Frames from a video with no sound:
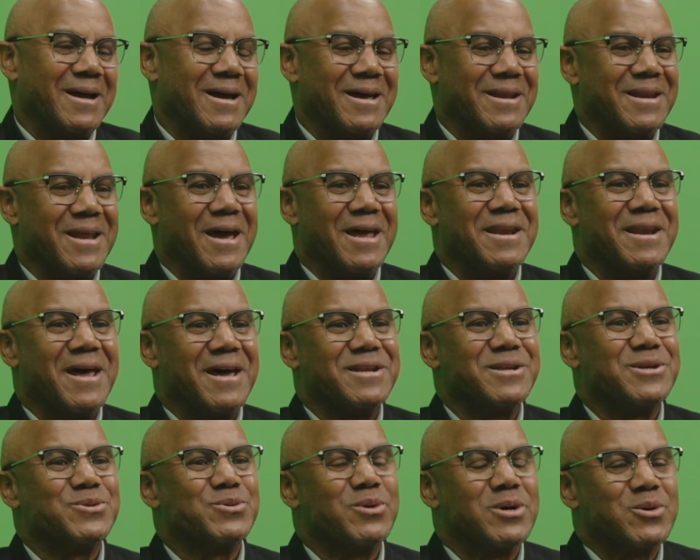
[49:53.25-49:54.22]
And that
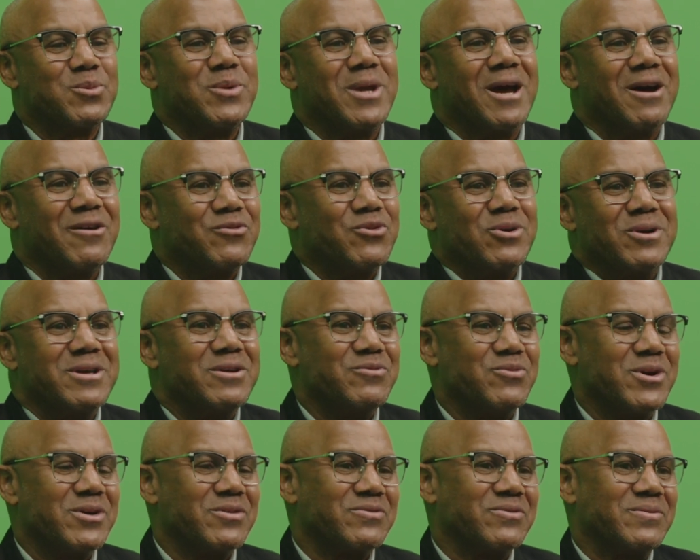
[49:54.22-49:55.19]
is what we have to live
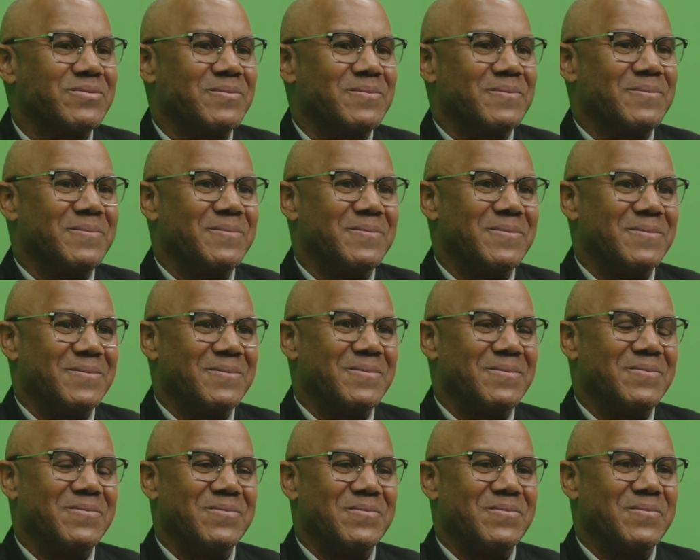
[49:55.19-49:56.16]
with. You're right,
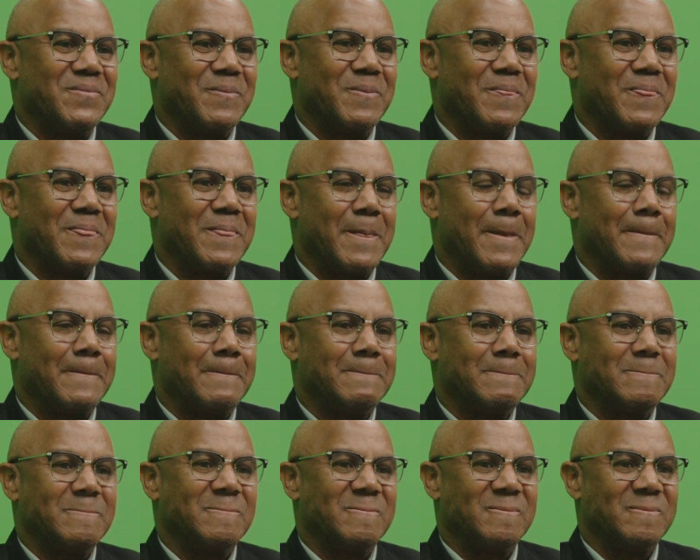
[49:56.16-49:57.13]
because I
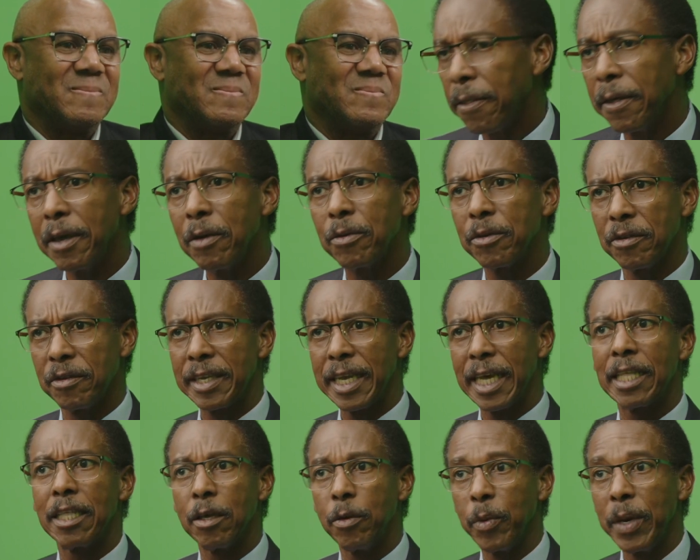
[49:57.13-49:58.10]
think it was
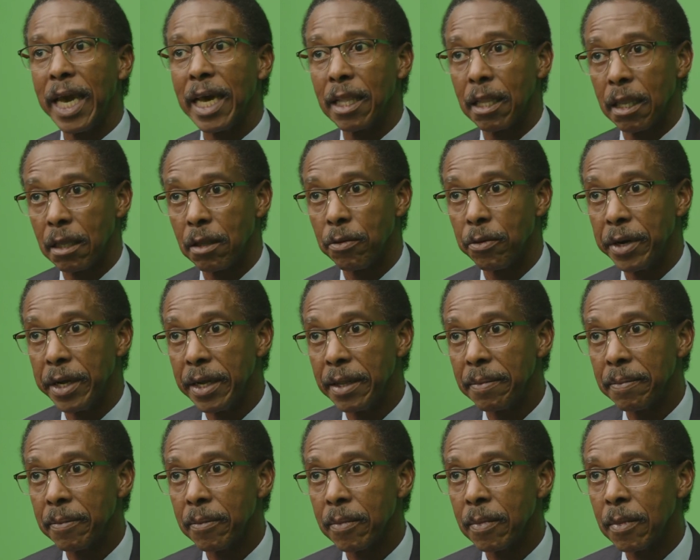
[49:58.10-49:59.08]
Saturday we had a lot of rain.